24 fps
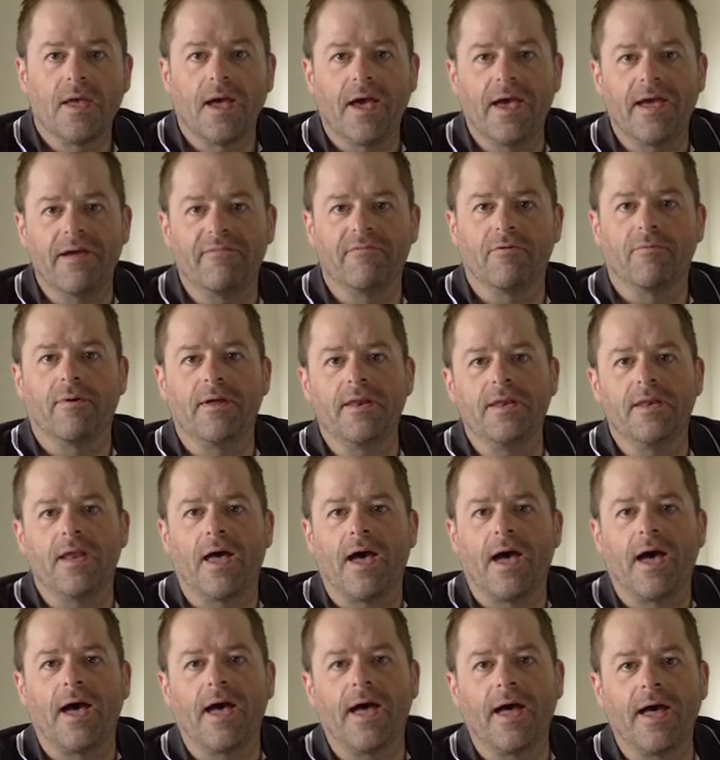Hi everyone,
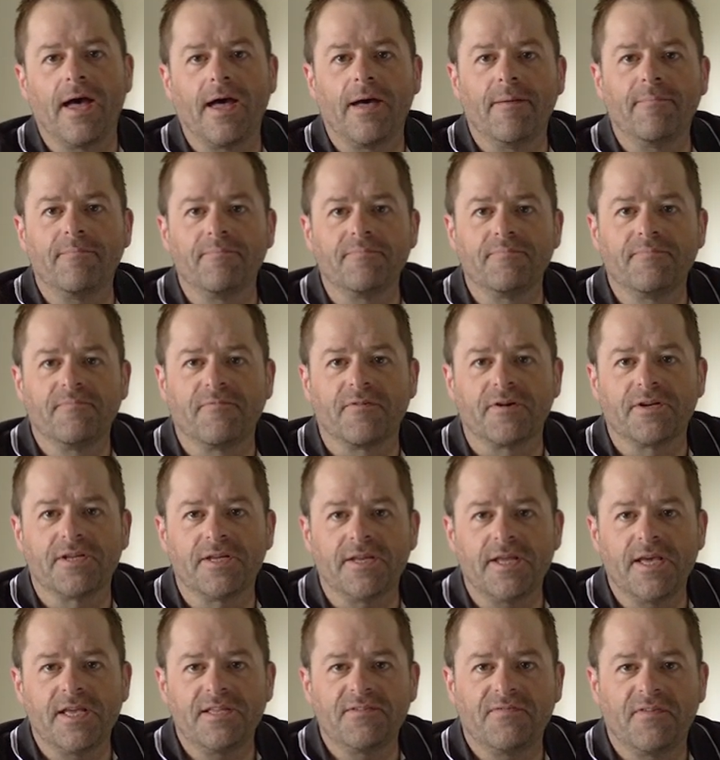um, for
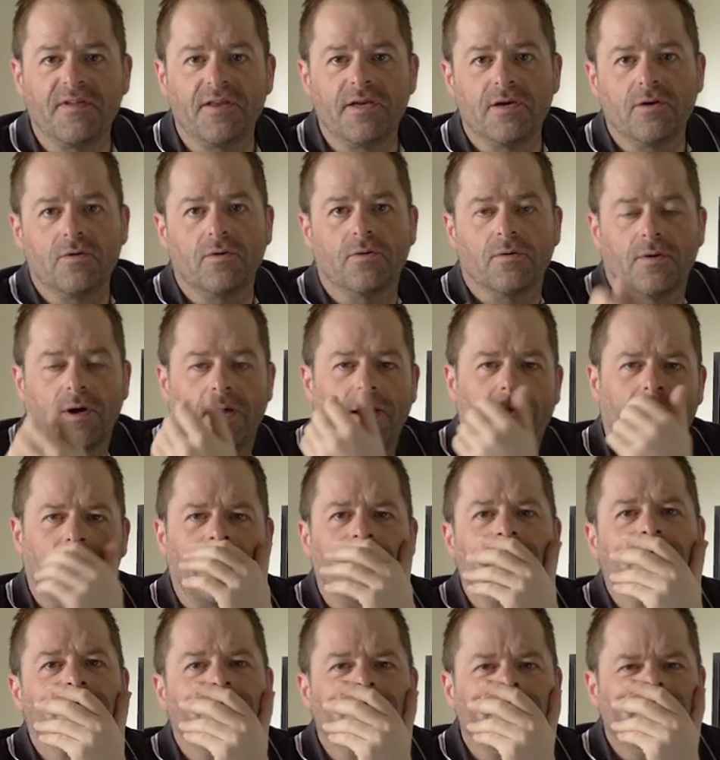today's video,
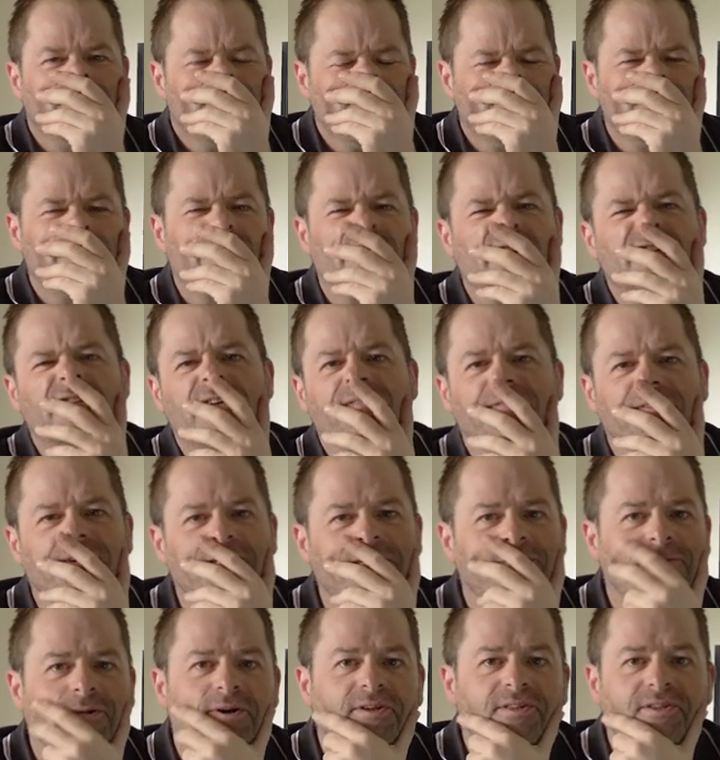uh, I, first of
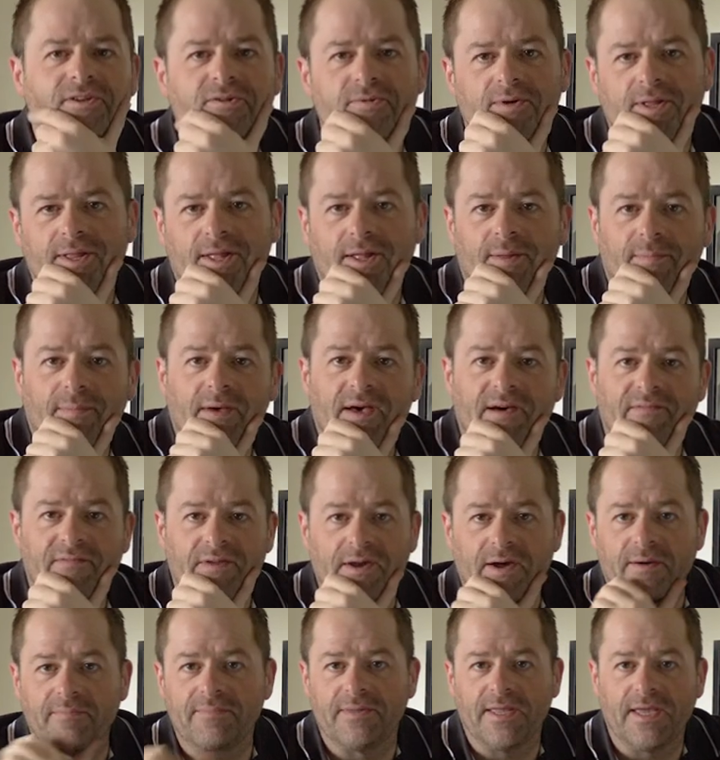all I wanted to do a little bit of
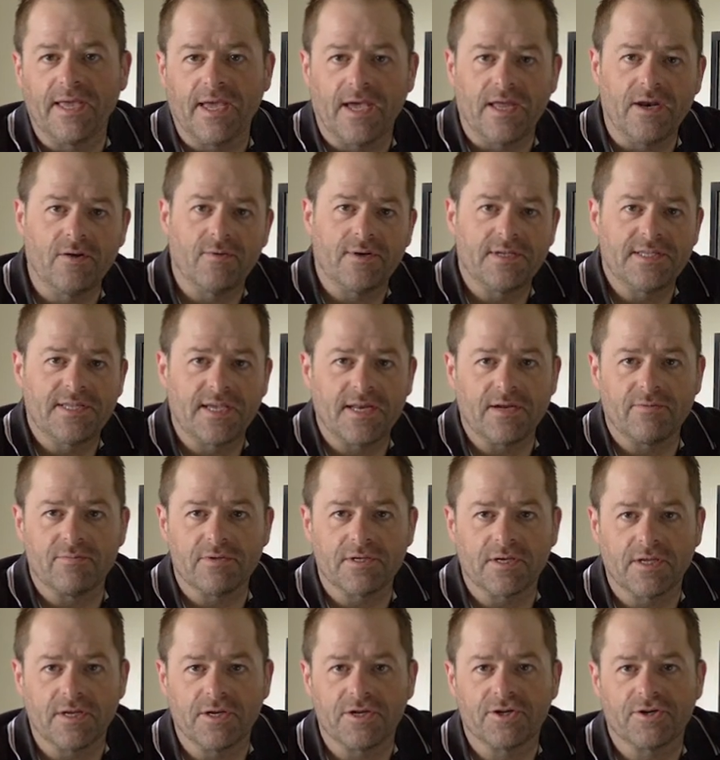an update. I know I said I
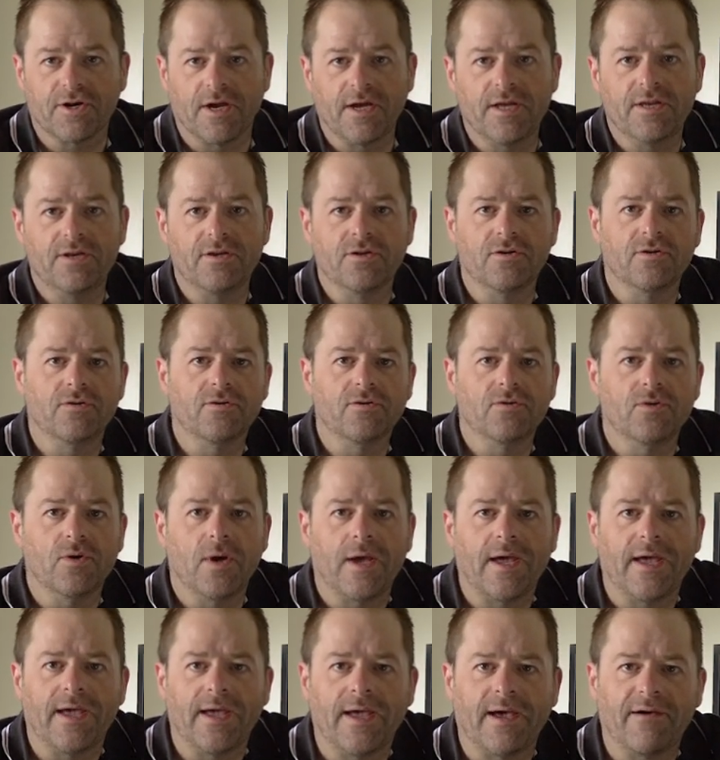was going to try and do
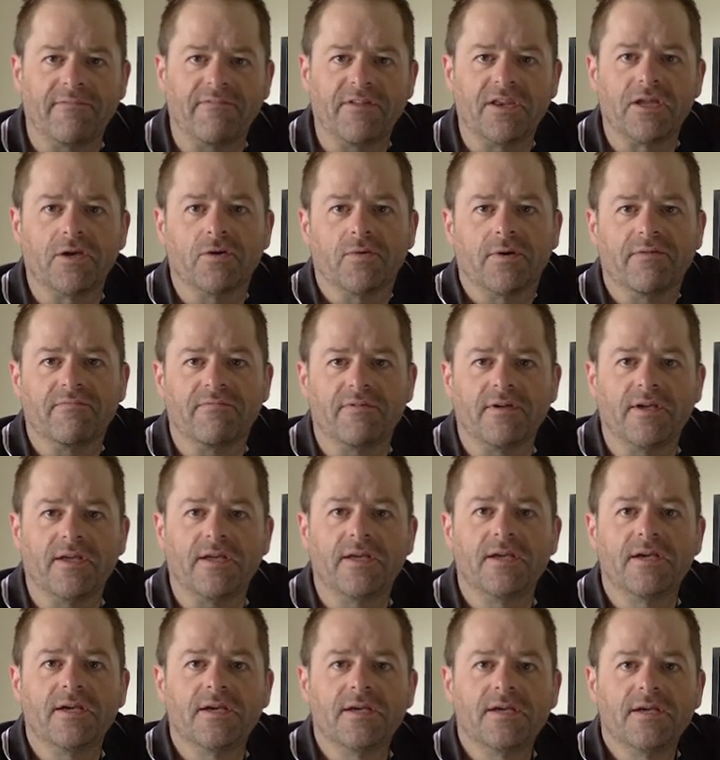uh, a video
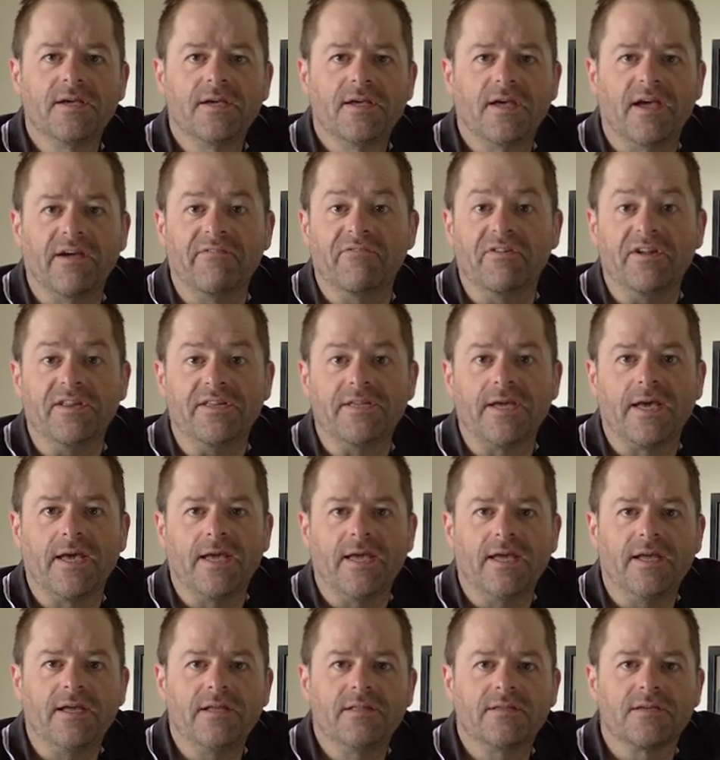every every
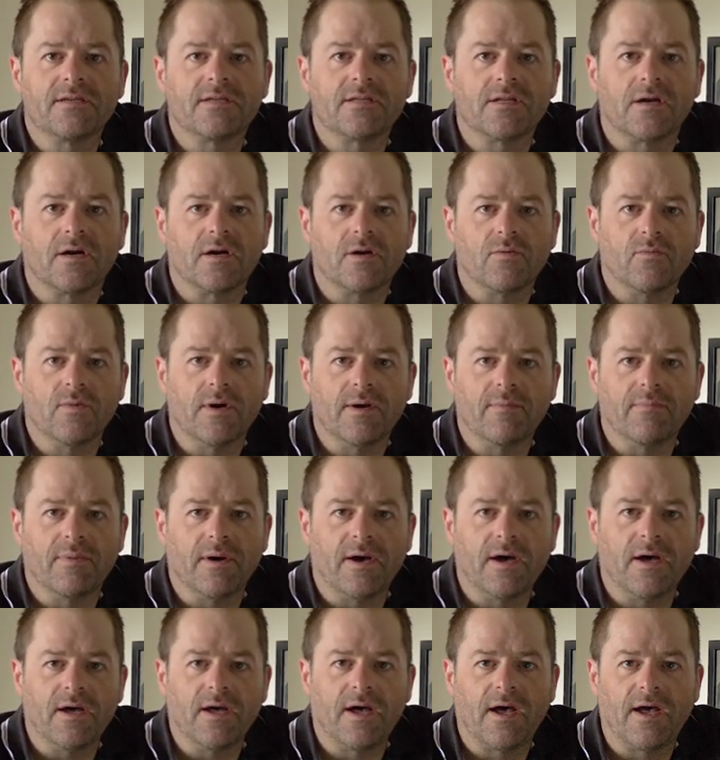day to start with,
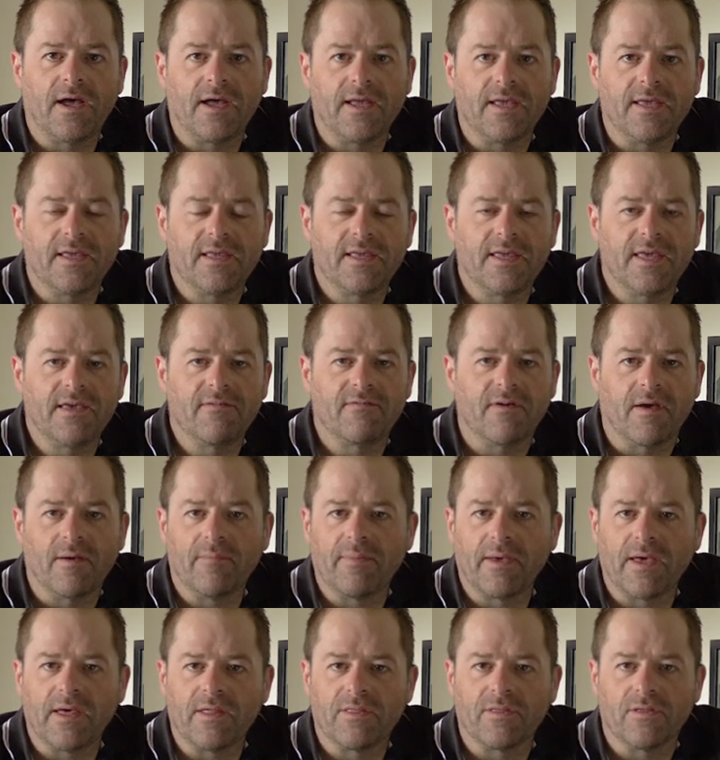but I gave it a
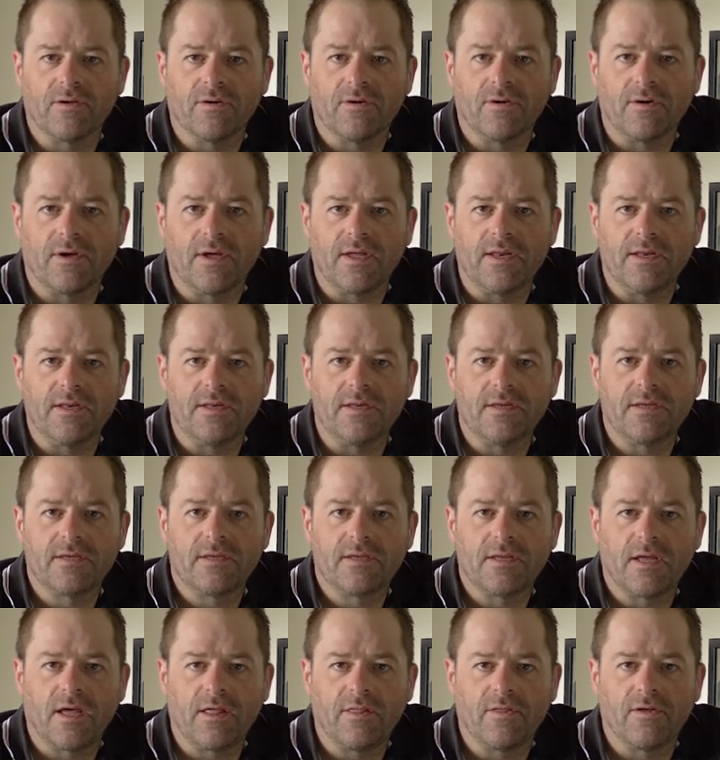bit of thought and
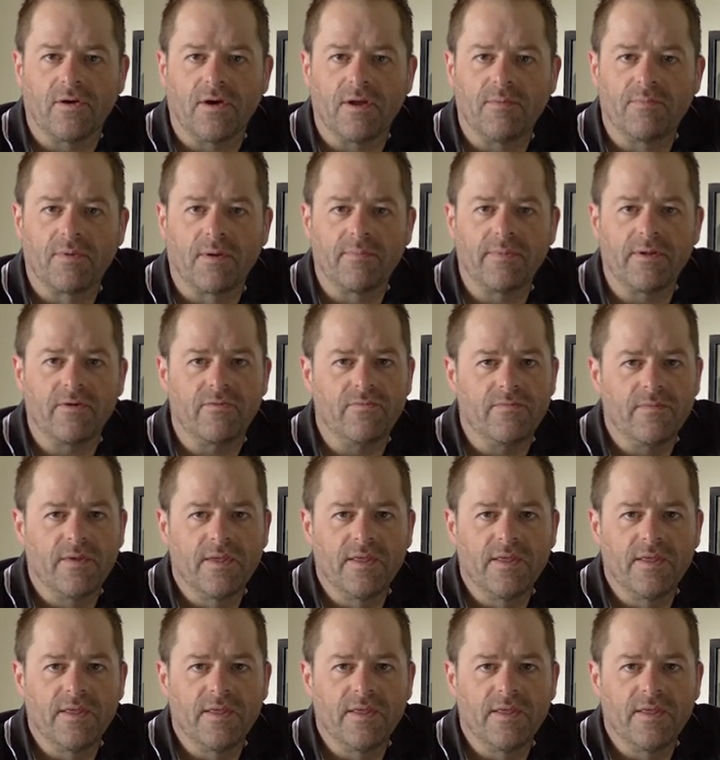I thought I'd probably